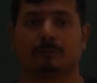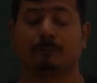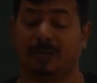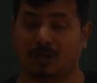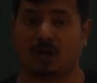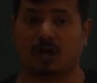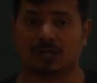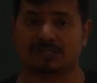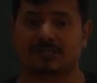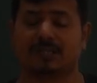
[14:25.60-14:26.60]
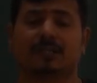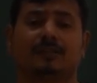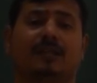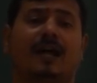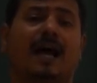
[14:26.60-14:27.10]
because
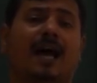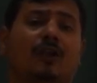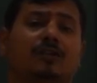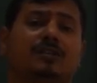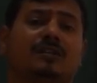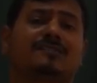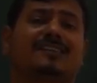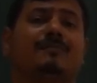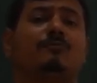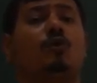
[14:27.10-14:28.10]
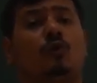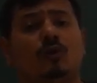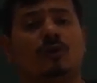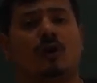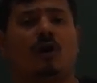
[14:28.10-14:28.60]
the halogen is
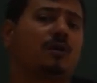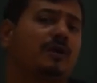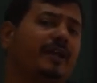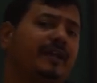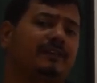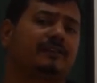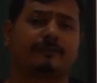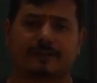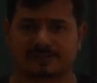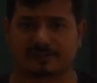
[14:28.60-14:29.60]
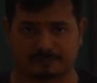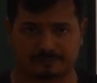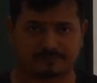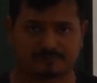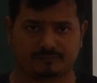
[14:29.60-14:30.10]
removed already in the first step.
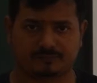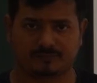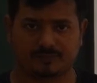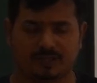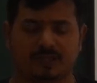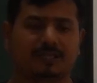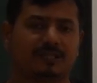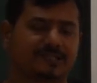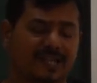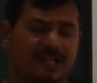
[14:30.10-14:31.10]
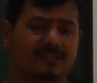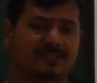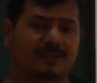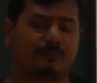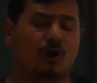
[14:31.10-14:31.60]
In the second
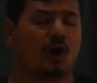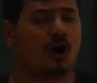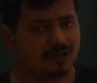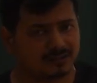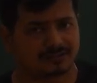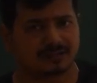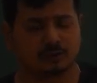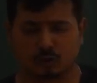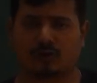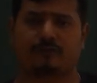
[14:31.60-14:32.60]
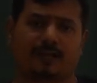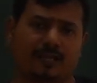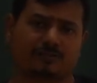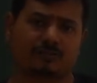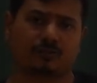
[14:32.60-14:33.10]
step, all that the nucleophile
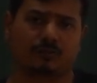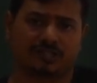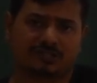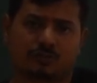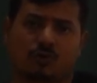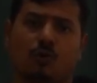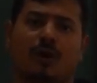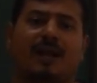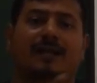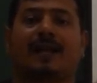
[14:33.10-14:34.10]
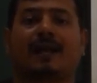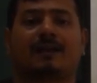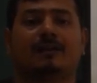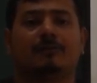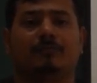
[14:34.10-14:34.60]
has to do is to go and
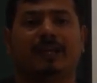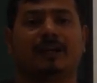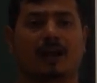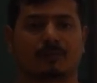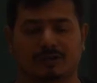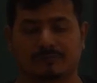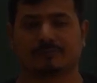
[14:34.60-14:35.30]
attack my carbon.